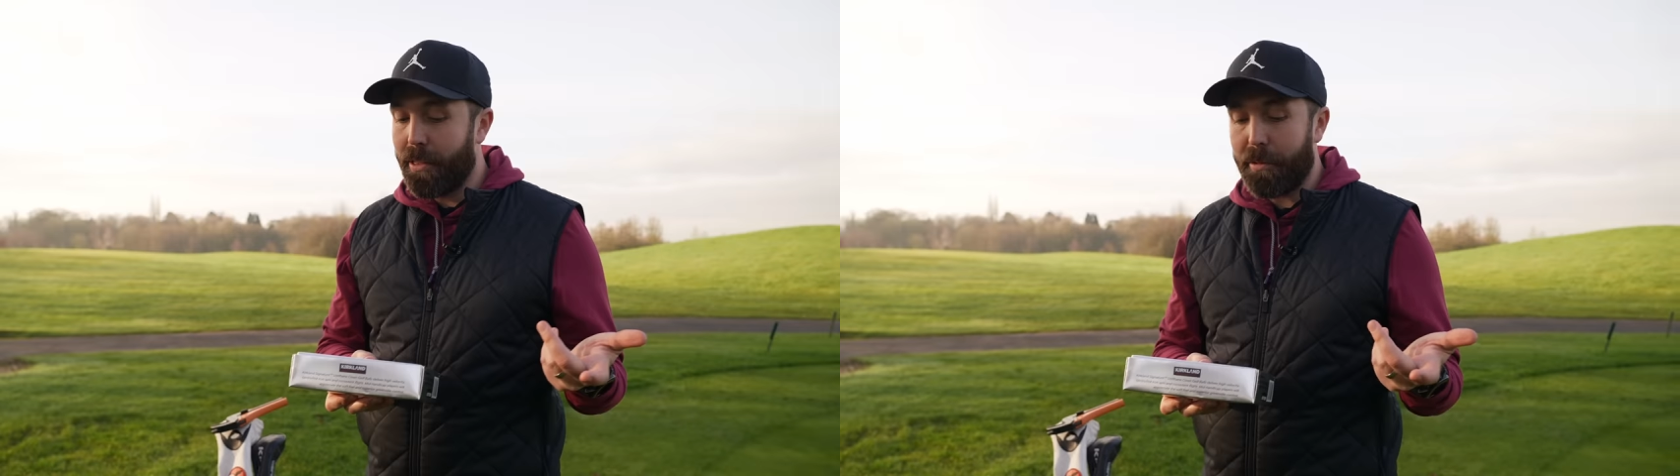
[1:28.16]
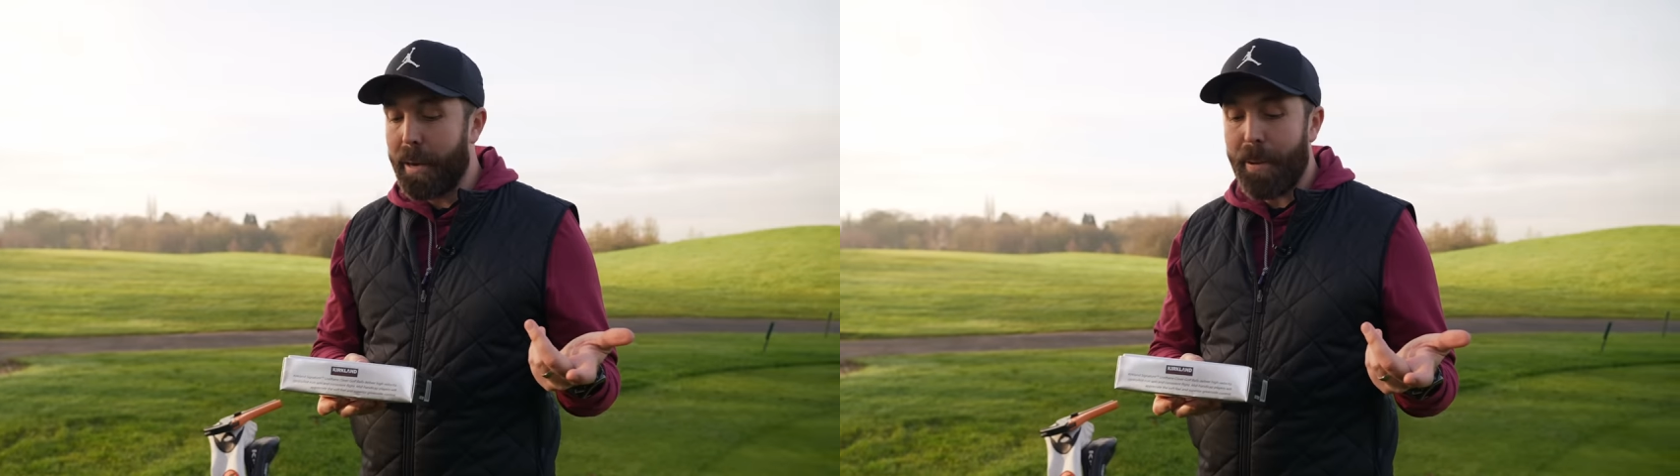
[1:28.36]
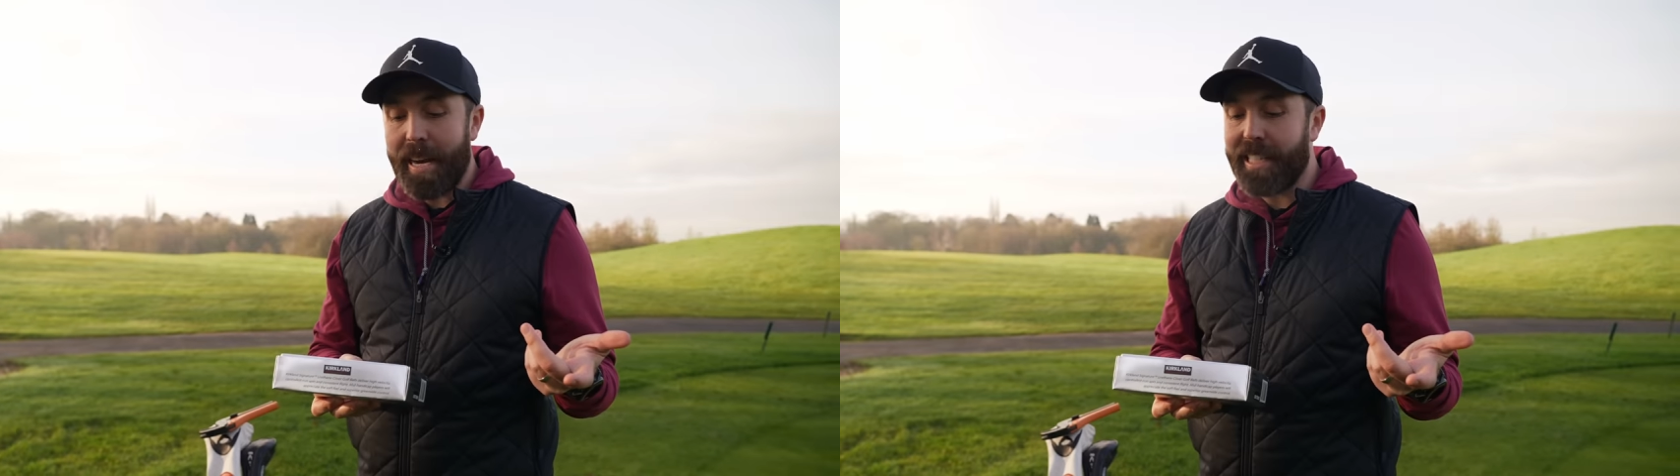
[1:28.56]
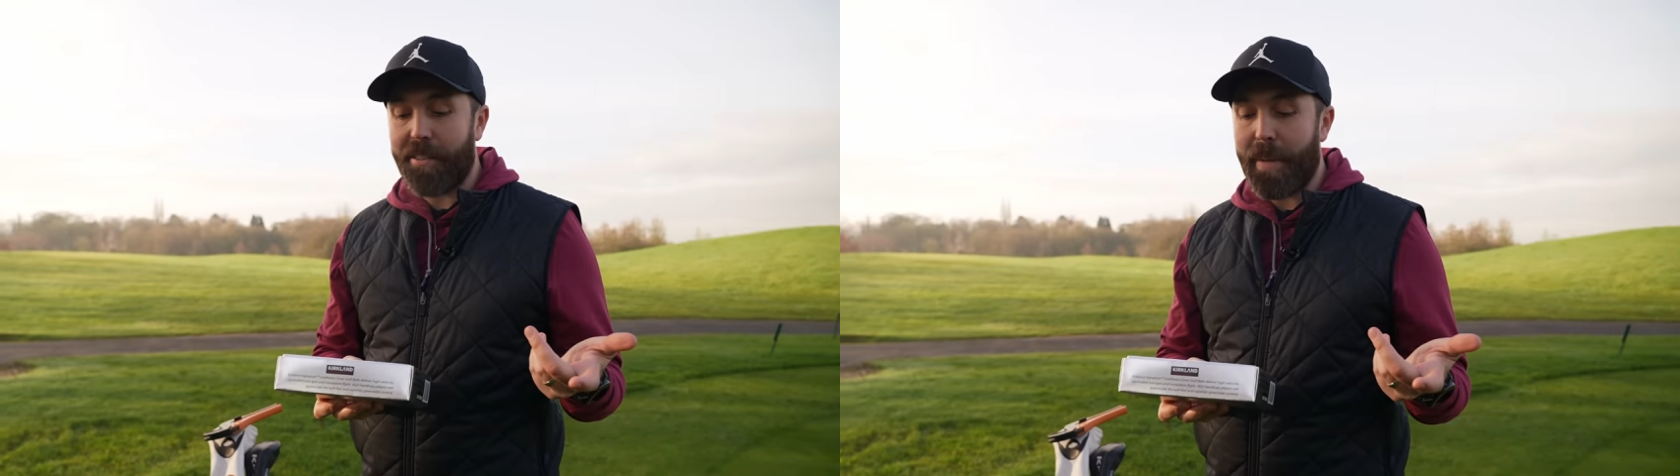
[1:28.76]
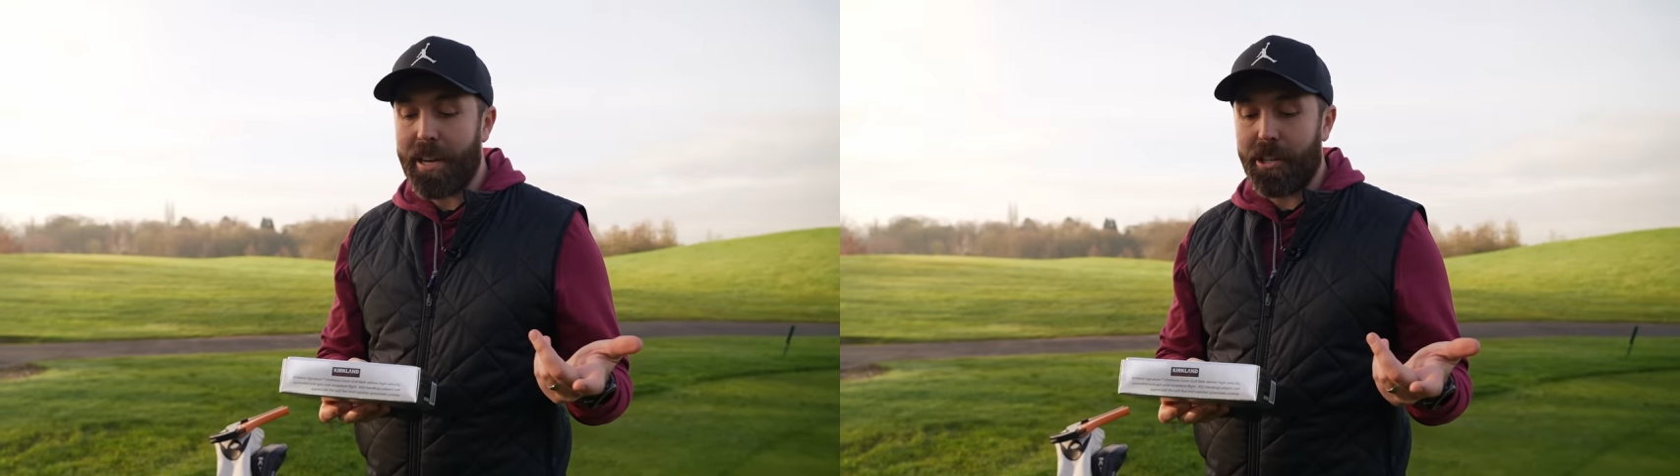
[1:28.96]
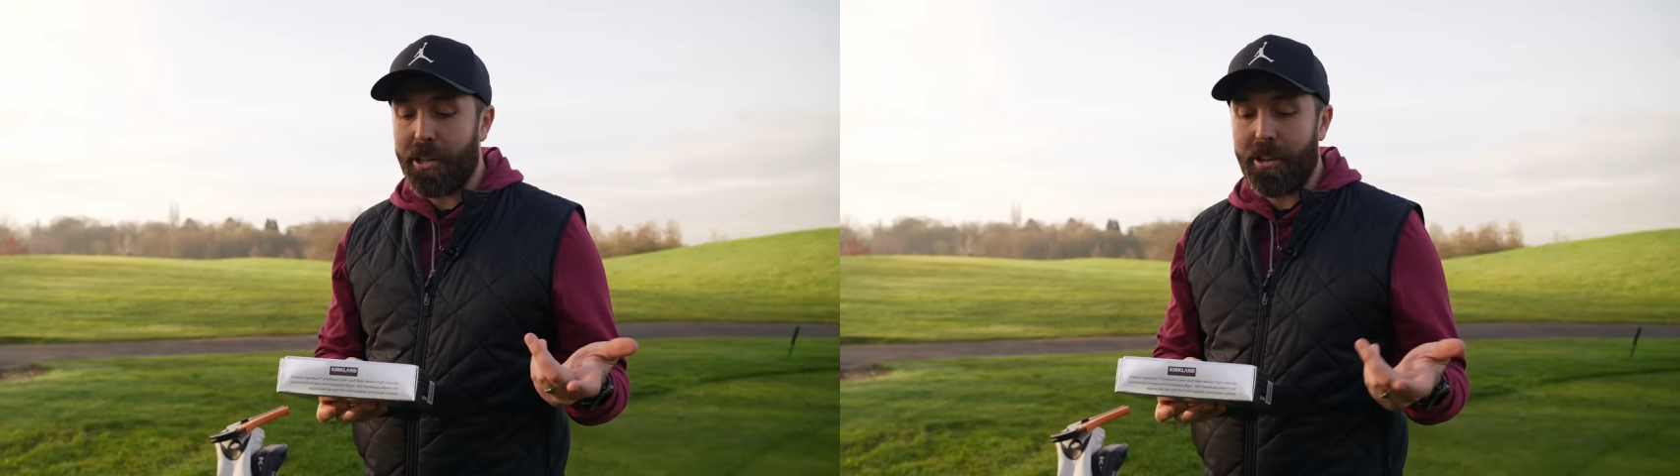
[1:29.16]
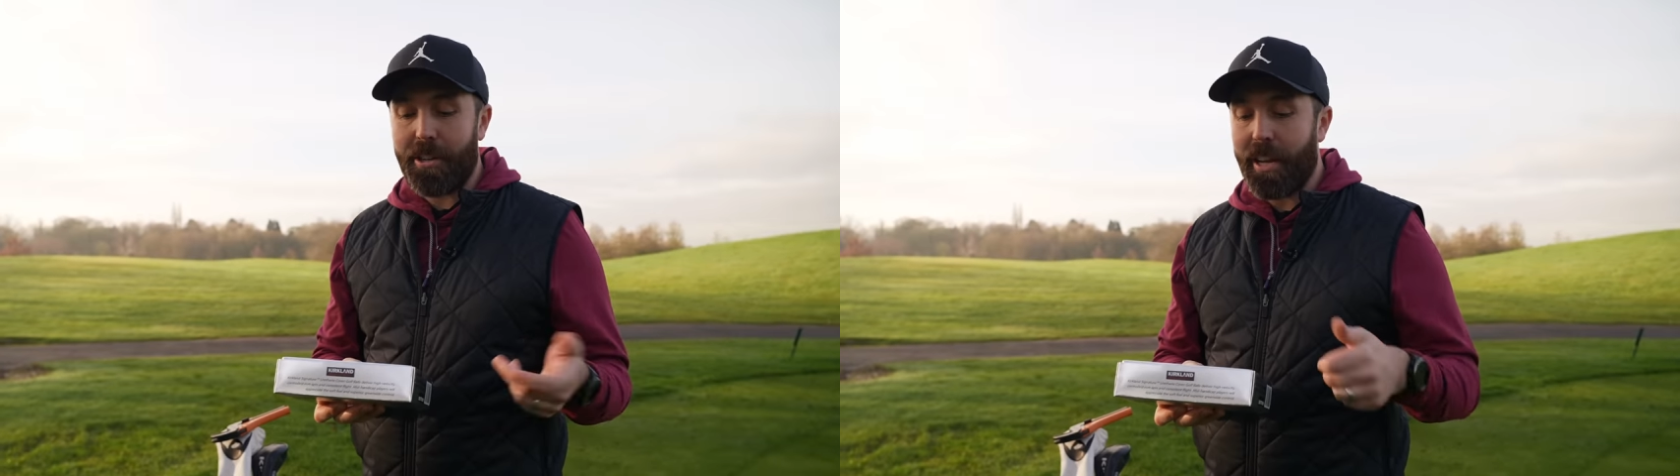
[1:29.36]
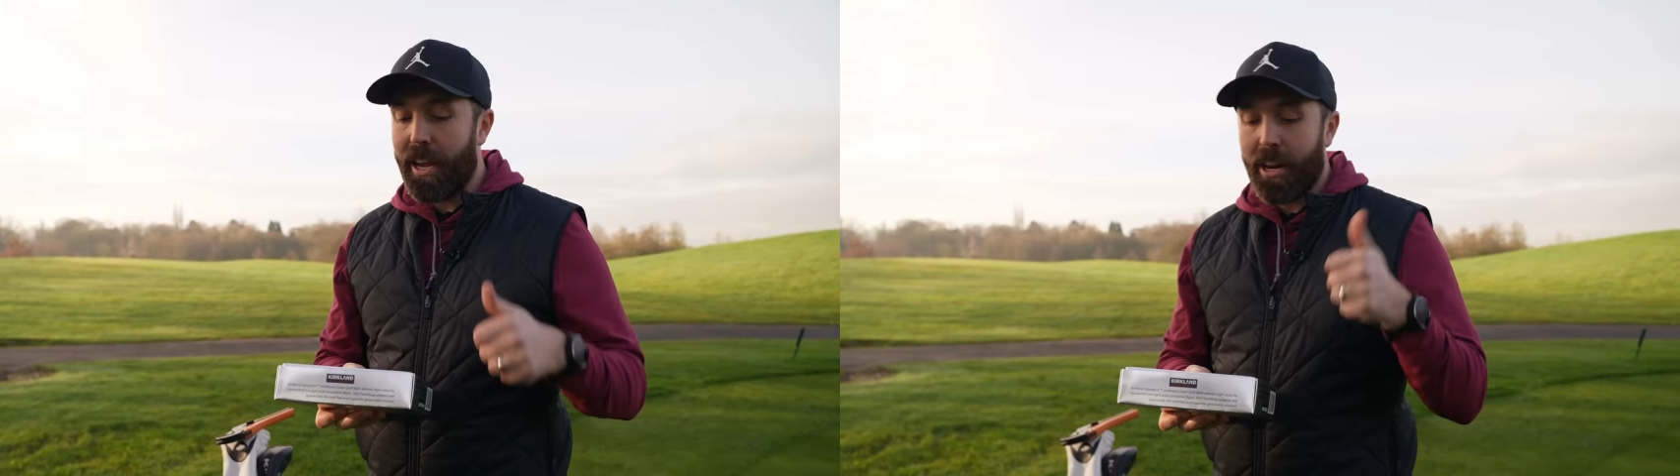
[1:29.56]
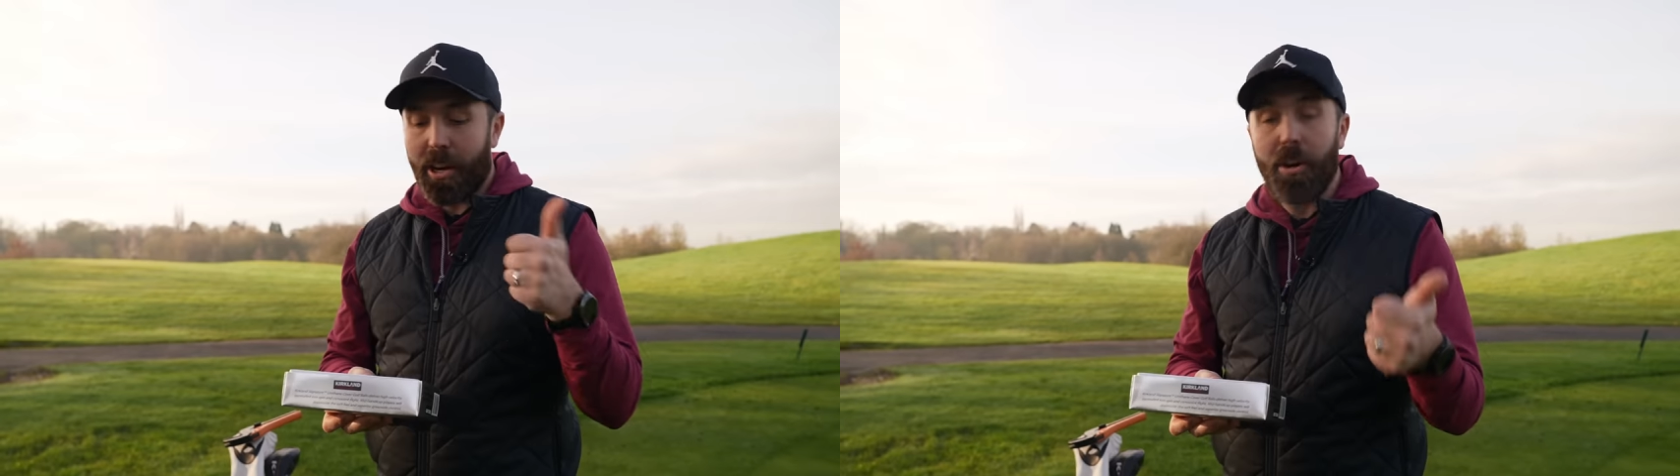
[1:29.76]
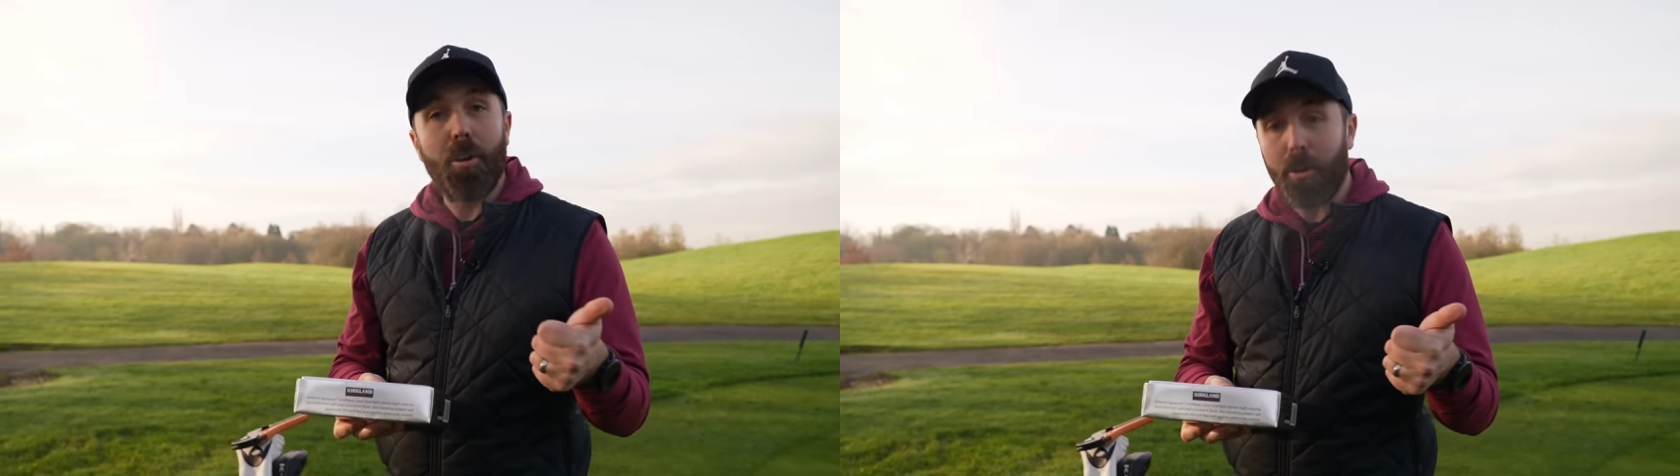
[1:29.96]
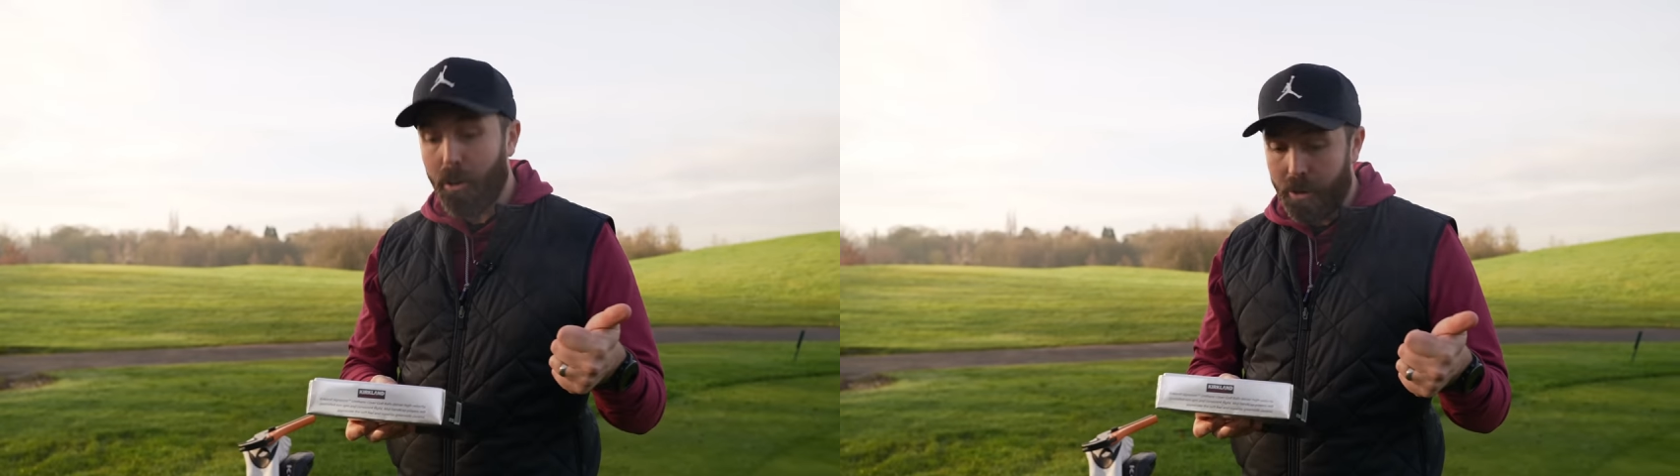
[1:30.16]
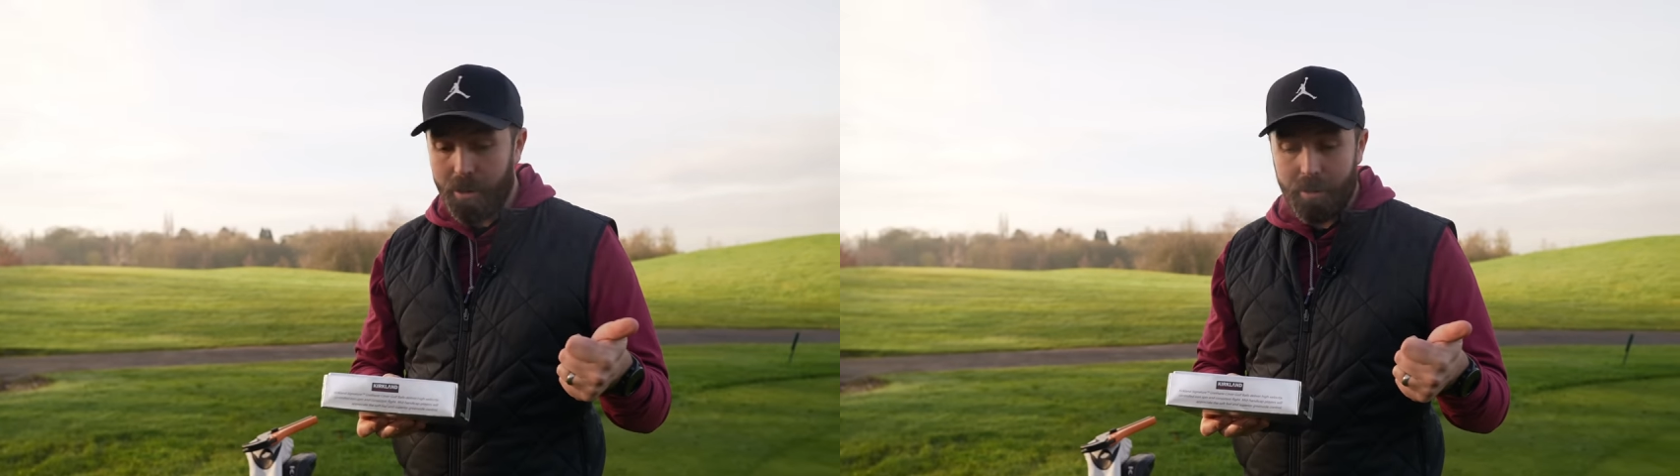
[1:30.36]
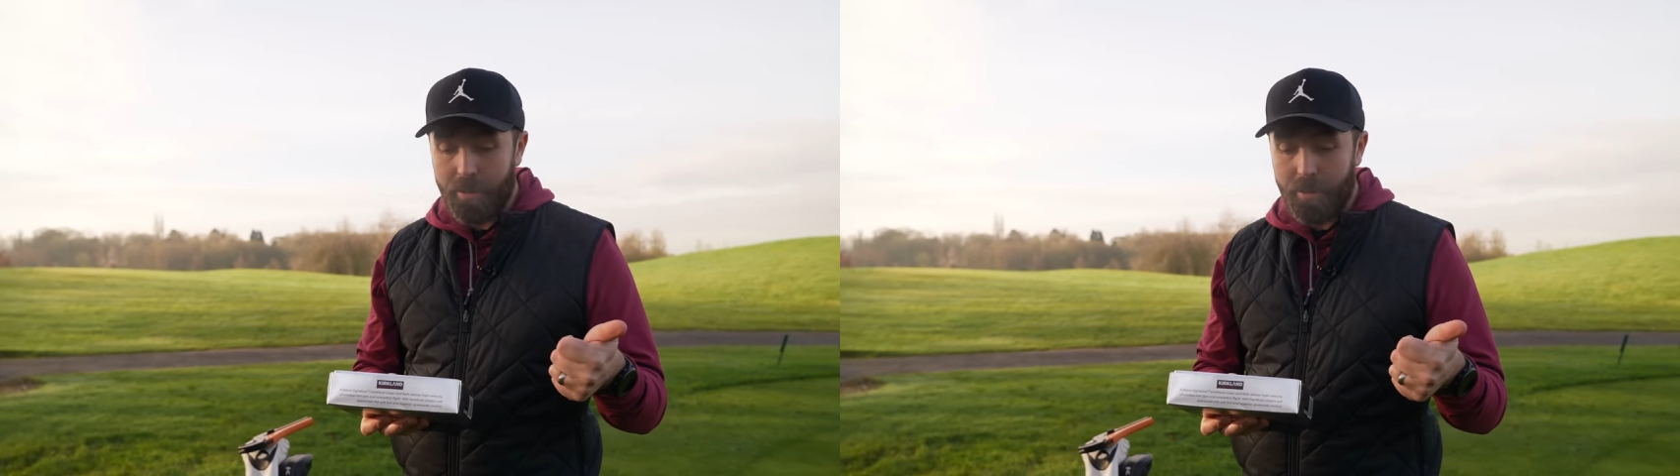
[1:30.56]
Three pieces I've mentioned, core,